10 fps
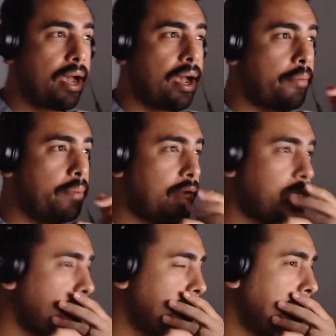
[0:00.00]
I'm not
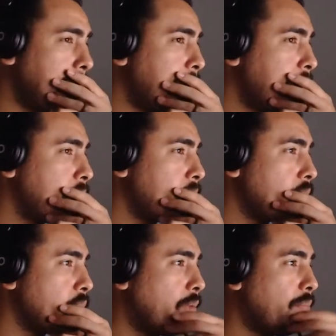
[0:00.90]
sure that
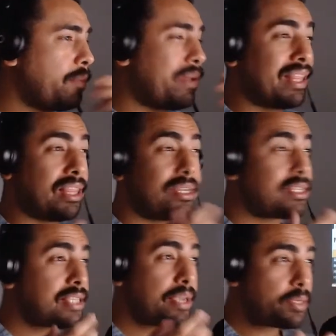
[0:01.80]
maybe it
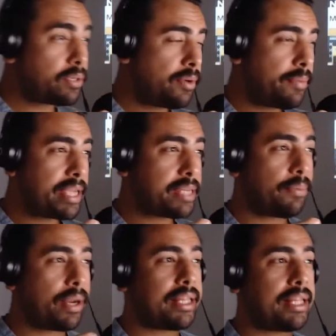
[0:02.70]
looks the same as a rematch,
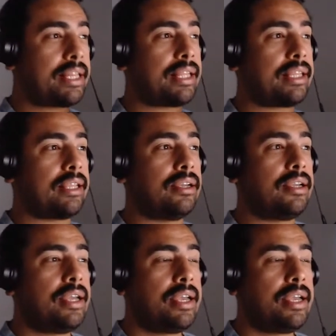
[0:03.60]
but I think that the